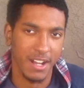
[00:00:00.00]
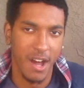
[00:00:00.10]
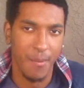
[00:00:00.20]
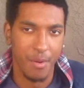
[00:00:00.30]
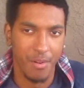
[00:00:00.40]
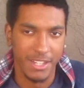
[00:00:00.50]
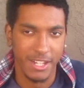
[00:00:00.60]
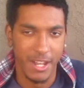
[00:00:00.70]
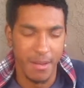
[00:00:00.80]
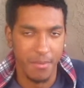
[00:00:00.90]
comment right
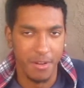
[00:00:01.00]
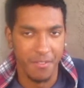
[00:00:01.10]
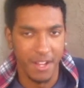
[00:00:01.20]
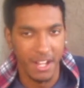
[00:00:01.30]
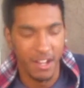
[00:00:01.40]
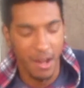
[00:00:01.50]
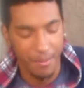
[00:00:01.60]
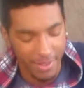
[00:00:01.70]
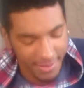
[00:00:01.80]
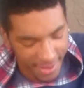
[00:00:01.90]
there in that motherfucking
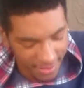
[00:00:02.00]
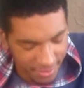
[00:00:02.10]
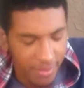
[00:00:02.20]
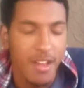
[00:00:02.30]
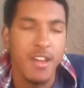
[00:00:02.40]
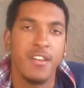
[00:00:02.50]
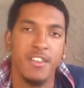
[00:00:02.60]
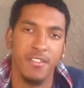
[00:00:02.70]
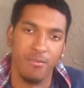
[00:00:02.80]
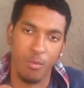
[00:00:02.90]
comment section.
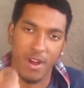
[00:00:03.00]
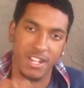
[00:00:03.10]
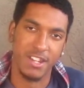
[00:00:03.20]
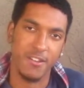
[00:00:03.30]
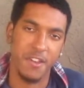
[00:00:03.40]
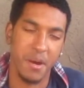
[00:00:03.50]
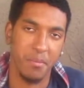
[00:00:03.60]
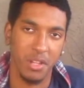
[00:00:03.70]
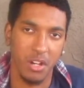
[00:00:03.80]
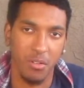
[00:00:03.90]
Right there
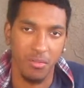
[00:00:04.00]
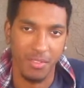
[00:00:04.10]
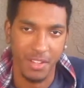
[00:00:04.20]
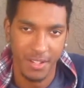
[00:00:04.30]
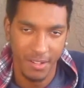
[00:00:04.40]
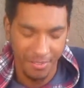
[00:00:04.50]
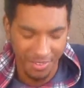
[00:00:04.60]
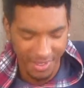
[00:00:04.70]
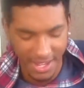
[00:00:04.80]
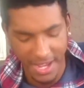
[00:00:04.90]
down below. You know what I'm
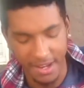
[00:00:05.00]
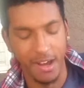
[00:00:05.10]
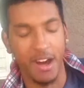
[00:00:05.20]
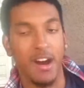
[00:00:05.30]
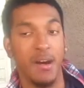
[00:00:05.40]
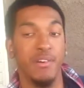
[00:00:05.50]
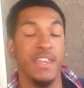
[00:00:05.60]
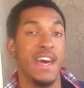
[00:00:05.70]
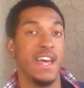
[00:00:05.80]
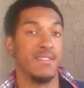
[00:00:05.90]
saying?
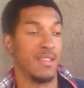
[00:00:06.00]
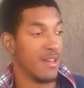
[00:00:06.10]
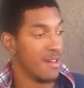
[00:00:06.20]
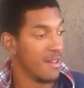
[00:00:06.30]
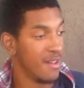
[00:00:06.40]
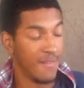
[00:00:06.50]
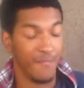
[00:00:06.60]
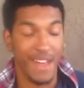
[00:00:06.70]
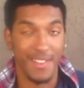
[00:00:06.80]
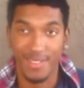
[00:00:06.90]
And
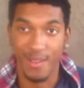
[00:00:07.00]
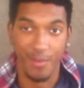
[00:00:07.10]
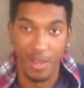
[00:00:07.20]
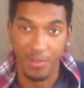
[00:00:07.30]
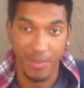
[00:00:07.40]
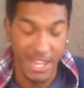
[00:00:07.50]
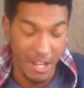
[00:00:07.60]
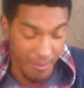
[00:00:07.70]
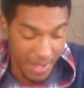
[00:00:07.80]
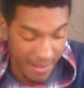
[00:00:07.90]
that's it for this
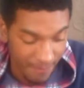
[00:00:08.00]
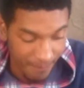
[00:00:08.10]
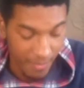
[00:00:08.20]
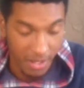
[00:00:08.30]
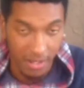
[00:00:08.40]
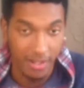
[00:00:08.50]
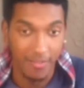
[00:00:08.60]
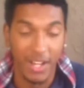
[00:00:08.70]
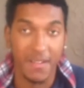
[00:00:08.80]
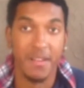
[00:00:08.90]
video, man.
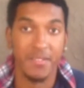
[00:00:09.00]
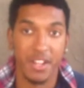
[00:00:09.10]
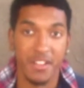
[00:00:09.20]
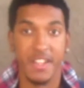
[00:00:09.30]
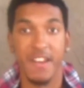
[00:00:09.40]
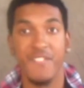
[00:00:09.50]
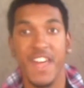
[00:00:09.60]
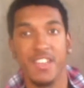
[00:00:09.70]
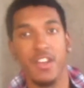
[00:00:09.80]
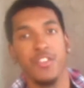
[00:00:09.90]
I love y'all to death.
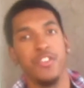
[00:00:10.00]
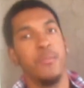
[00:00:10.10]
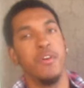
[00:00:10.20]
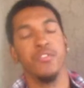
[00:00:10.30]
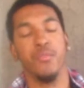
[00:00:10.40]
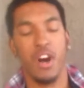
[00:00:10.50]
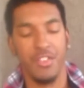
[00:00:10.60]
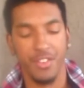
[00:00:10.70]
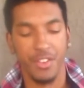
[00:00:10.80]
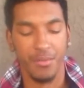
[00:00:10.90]
Thank y'all so much for
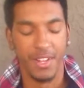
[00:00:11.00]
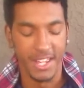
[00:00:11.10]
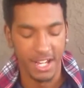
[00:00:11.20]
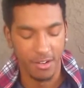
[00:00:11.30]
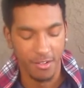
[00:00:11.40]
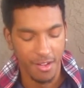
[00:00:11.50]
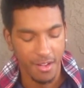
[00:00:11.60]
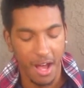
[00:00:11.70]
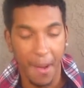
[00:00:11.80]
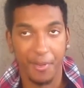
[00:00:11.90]
watching this video.
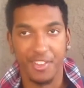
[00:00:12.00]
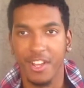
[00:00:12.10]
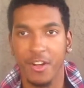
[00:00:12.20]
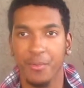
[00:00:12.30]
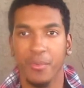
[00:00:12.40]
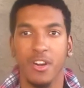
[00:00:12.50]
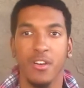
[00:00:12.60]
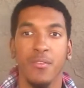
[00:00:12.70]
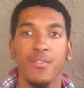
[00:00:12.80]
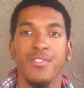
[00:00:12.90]
I'm going to see y'all
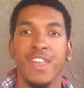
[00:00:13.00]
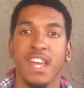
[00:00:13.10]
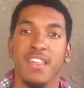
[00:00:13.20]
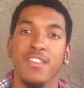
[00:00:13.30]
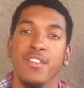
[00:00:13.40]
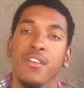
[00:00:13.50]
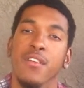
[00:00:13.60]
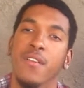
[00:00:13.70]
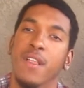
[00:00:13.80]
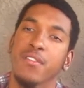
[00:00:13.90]
tomorrow. Take it easy.
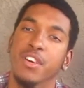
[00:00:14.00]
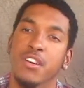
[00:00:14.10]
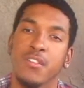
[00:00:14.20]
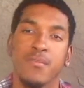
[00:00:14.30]
Love y'all.